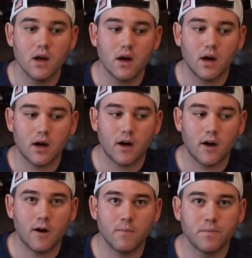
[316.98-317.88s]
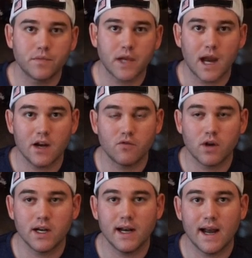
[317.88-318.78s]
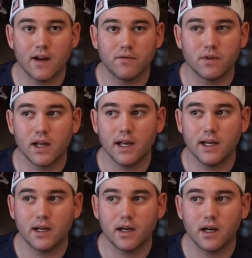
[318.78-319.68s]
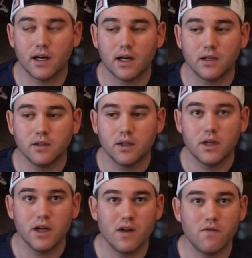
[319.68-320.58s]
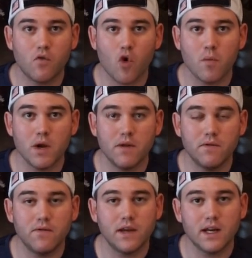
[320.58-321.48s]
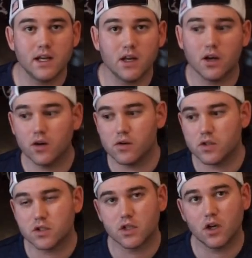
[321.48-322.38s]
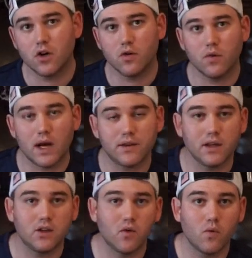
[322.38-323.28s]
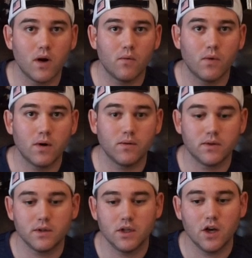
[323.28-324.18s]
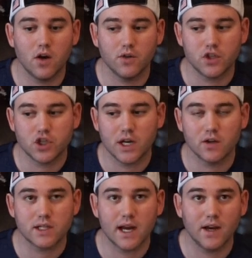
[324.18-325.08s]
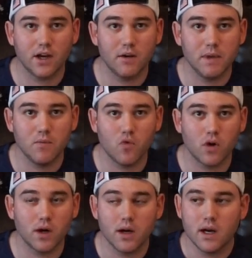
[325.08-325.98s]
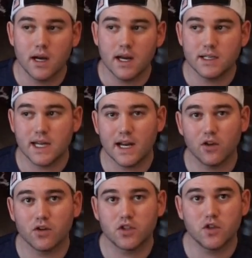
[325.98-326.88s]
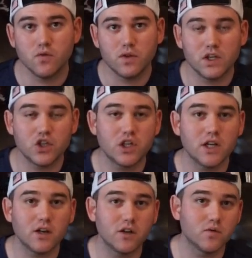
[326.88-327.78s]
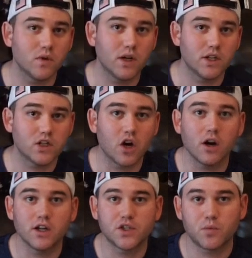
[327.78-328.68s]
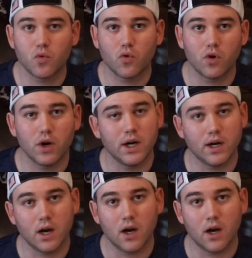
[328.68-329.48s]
Kind of running out of like informative video, so I think the what you know, this channel is kind of going to be more tailored to this year. Is we're going to start exploring